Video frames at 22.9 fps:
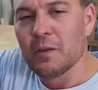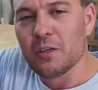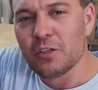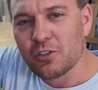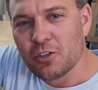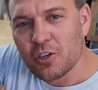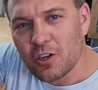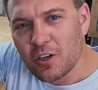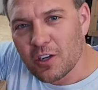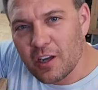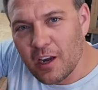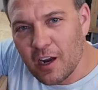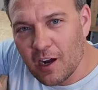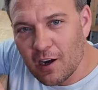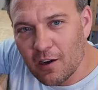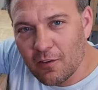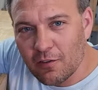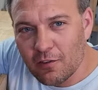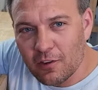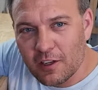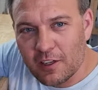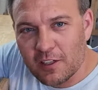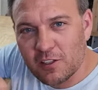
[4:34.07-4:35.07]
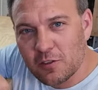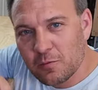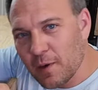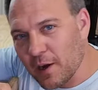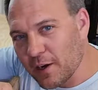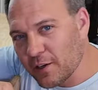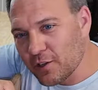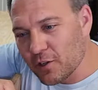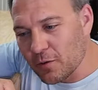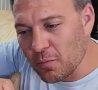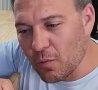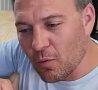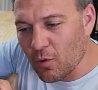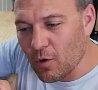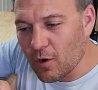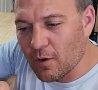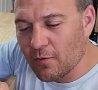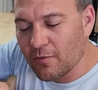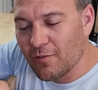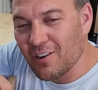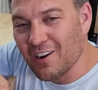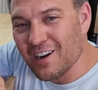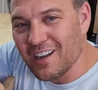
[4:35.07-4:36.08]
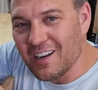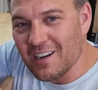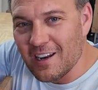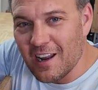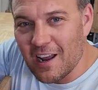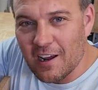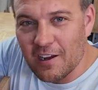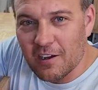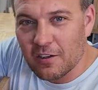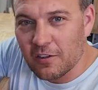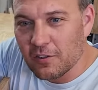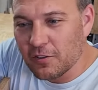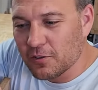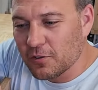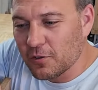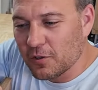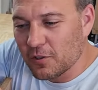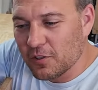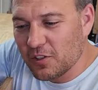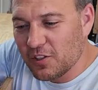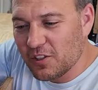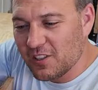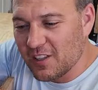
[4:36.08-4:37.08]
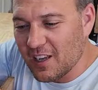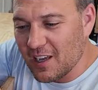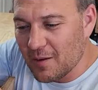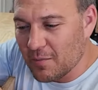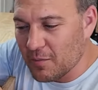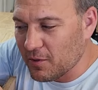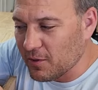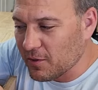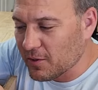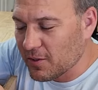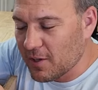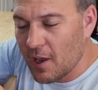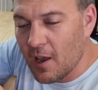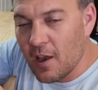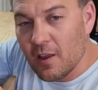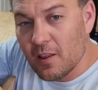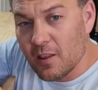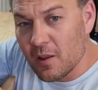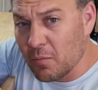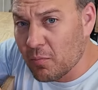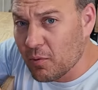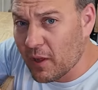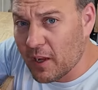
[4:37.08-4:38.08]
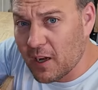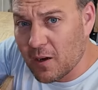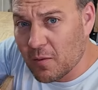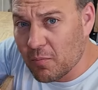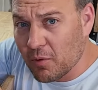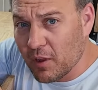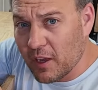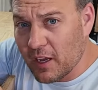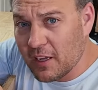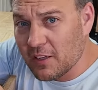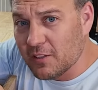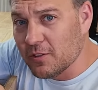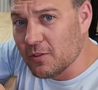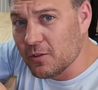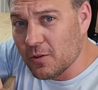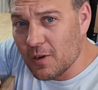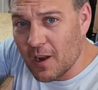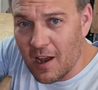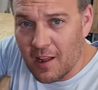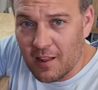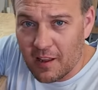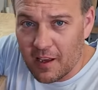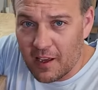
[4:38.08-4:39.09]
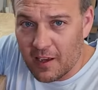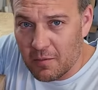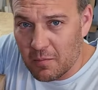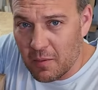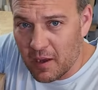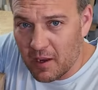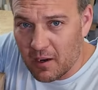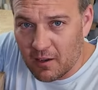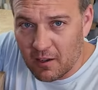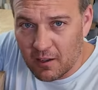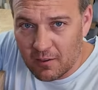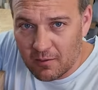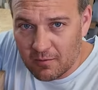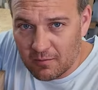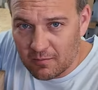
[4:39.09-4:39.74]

Be sure to carefully inspect your board for any nails or staples. The planer blades do not like metal.